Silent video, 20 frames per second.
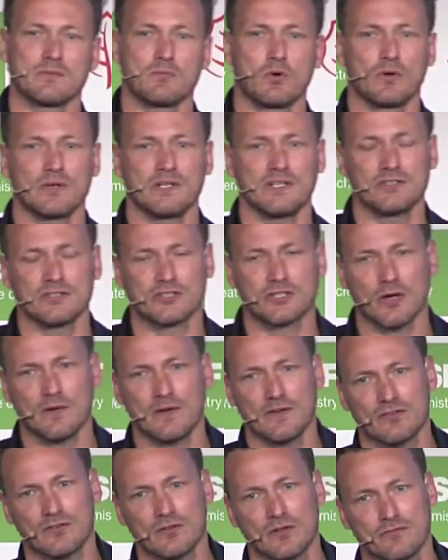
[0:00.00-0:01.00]
morning, you go
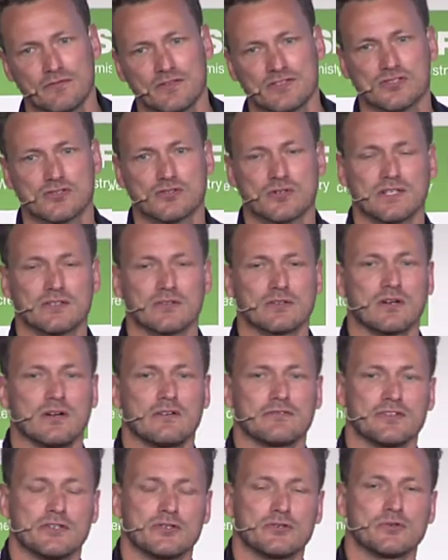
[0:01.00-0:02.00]
into the office, you drink your
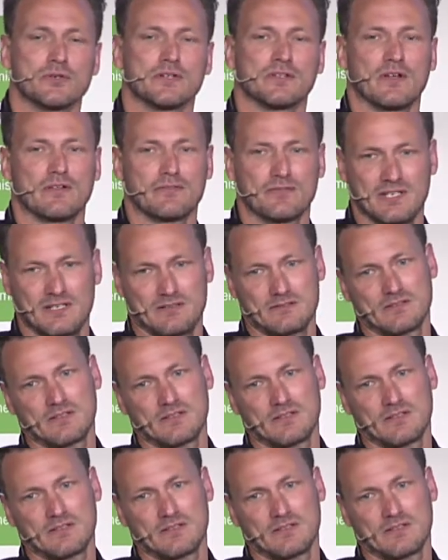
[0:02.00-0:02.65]
coffee and doing nothing.